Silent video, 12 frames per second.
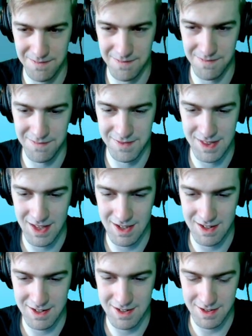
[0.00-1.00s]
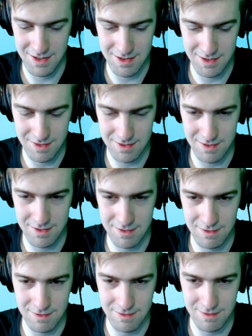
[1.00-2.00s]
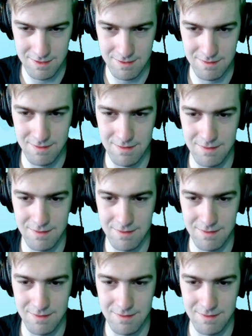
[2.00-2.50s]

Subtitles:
No one is speaking in this clip.